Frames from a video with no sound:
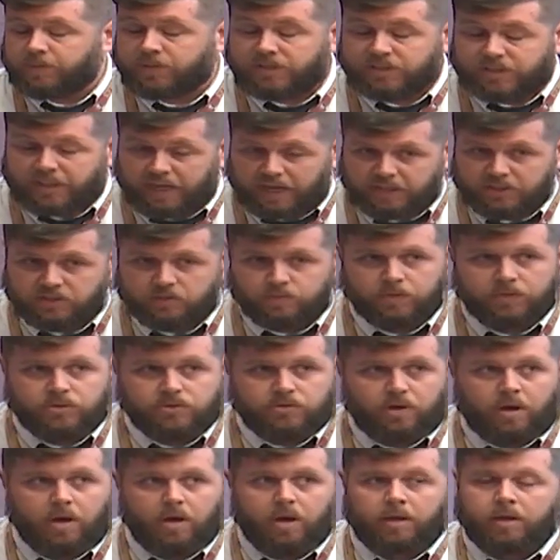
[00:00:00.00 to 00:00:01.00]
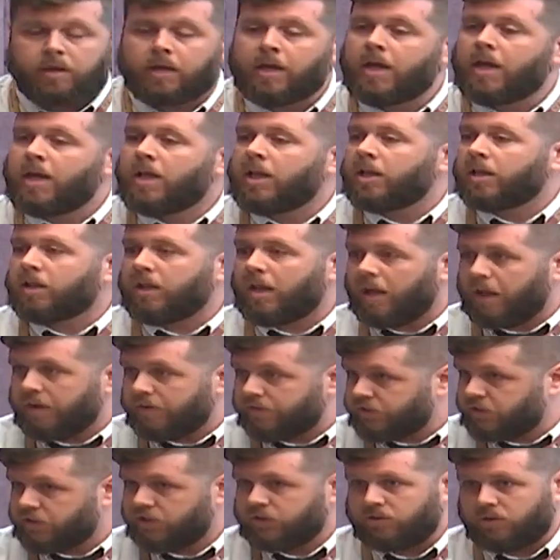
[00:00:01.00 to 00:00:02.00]
She's obsessed with drawing,
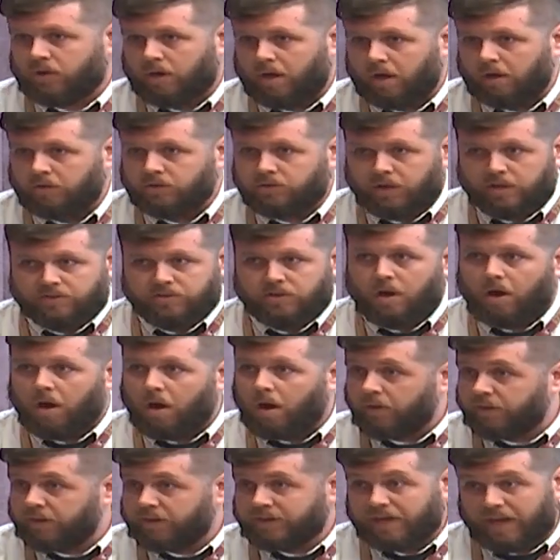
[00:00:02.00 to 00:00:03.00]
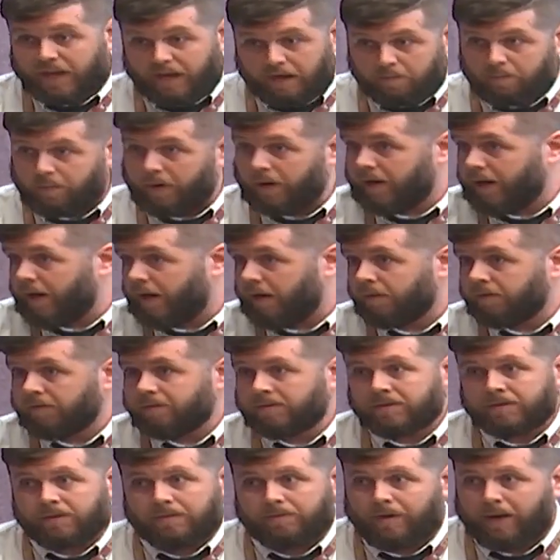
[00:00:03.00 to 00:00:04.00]
loves to draws all the time right
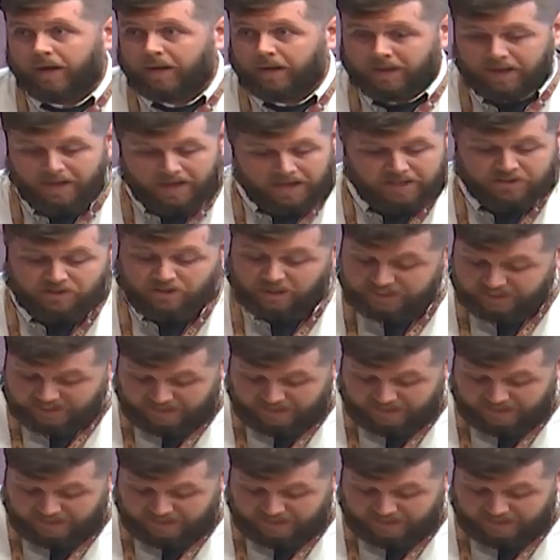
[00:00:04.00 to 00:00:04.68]
now, right?